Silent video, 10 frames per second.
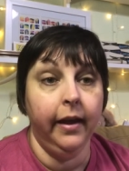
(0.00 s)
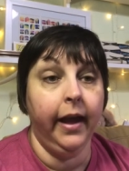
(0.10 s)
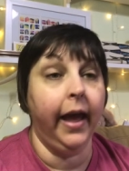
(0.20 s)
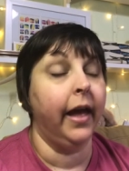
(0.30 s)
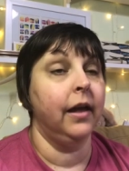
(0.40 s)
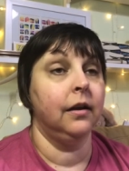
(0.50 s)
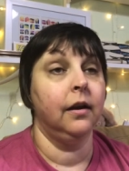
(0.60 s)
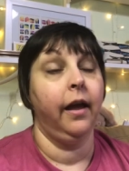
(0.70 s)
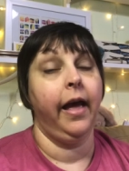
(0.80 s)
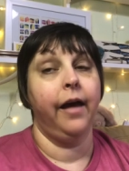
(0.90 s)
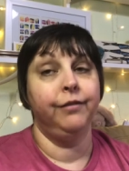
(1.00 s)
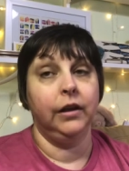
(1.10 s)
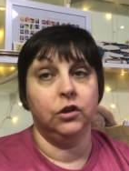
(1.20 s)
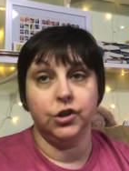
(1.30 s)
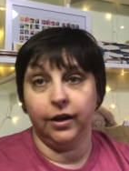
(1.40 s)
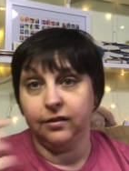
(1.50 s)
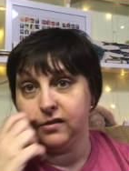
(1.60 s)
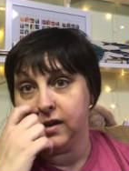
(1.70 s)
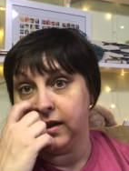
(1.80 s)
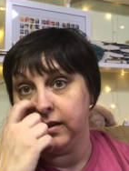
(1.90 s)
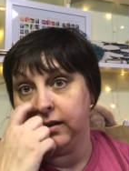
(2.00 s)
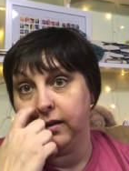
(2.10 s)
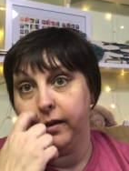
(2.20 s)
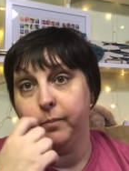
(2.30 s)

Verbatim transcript: And having just done the